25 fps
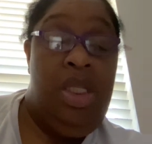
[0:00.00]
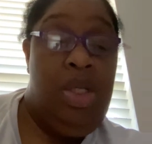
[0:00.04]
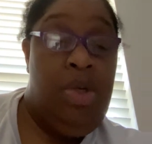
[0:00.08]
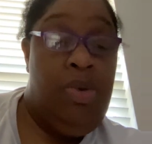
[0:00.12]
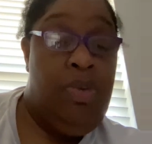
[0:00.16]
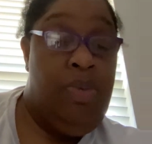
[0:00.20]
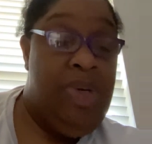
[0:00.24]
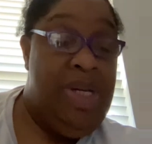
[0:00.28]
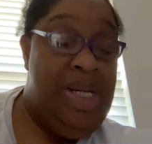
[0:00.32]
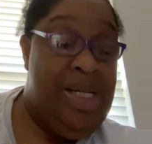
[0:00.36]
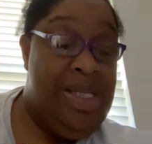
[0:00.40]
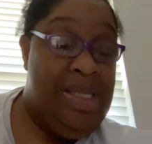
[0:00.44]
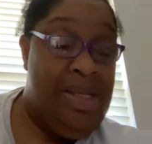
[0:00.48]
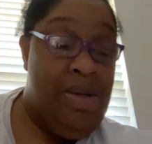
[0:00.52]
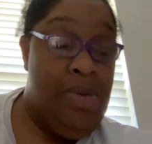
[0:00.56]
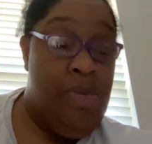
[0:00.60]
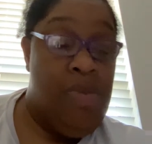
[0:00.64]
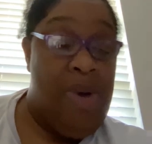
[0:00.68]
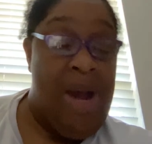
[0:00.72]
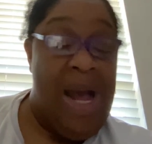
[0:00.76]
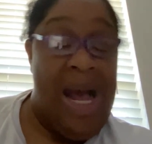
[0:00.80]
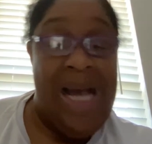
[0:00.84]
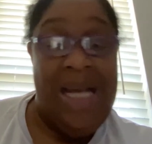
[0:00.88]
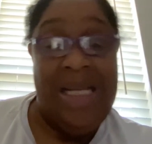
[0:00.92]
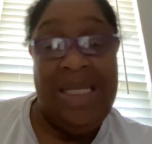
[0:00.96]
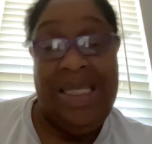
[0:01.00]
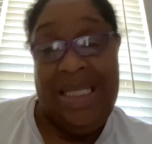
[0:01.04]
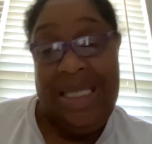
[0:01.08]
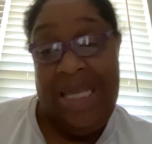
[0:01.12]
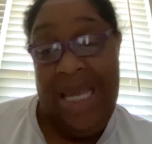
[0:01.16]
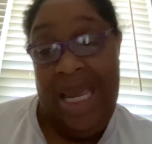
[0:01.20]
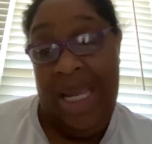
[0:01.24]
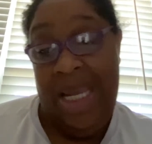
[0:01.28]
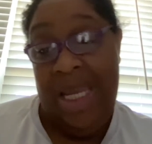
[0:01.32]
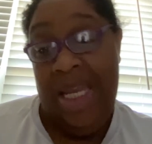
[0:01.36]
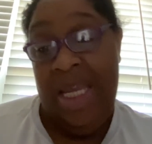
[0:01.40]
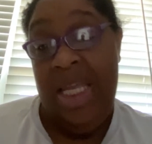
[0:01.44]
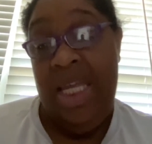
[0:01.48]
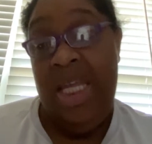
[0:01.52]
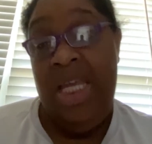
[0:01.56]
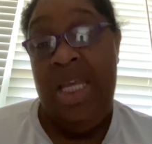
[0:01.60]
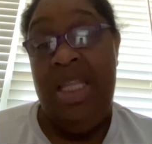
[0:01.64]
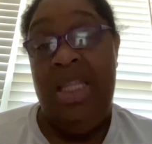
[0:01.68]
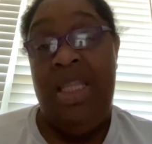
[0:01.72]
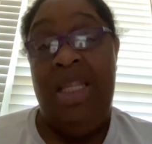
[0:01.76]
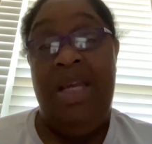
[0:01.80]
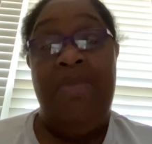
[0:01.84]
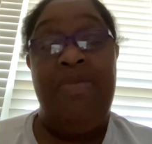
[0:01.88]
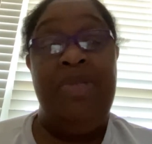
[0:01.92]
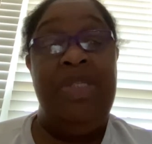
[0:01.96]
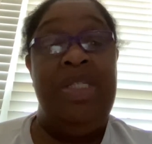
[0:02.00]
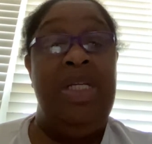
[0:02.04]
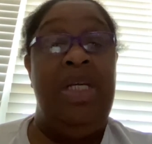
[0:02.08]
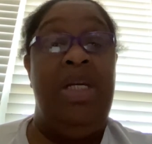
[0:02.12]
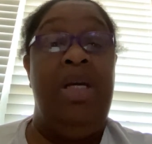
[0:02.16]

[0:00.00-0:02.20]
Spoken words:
the reason why I say that was a